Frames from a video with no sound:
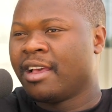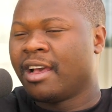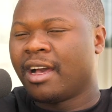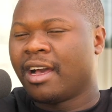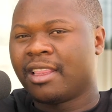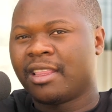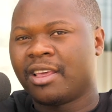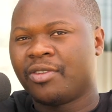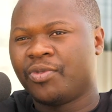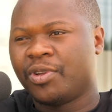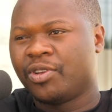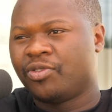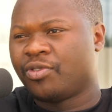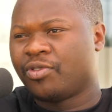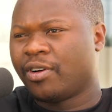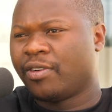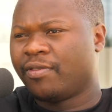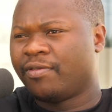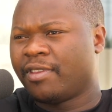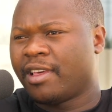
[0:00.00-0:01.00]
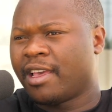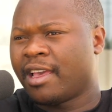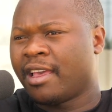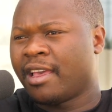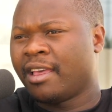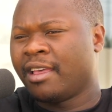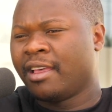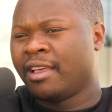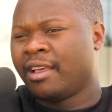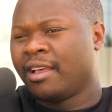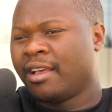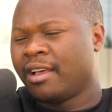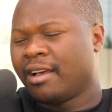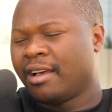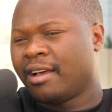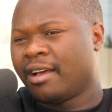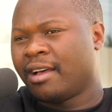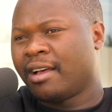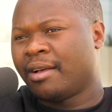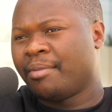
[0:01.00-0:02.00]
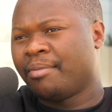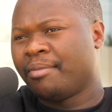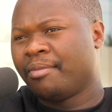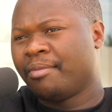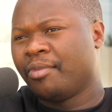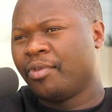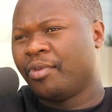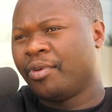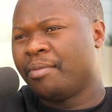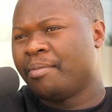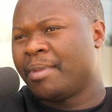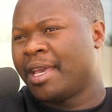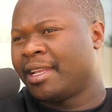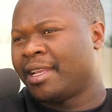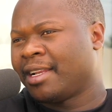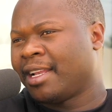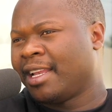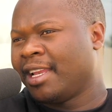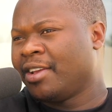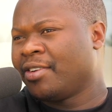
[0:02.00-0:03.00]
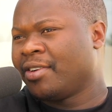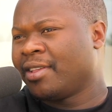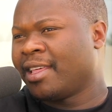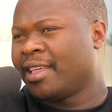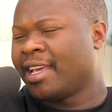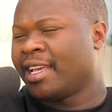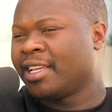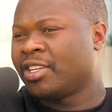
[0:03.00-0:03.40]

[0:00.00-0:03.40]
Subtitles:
And then we drove there. We met Cleo there.